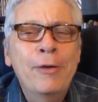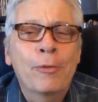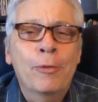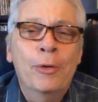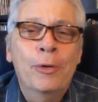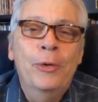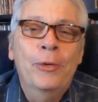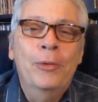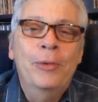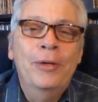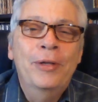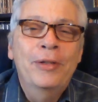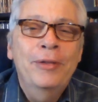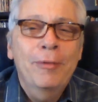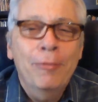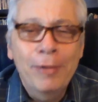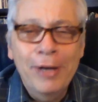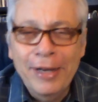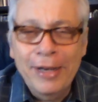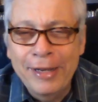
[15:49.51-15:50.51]
Crew.
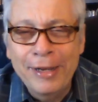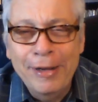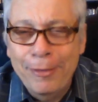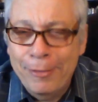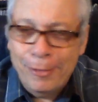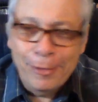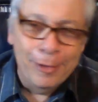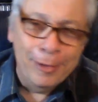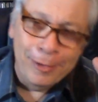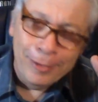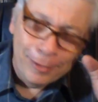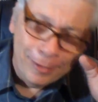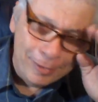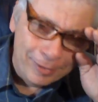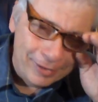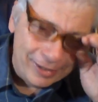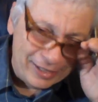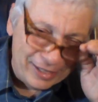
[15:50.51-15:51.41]
The Wrecking Crew.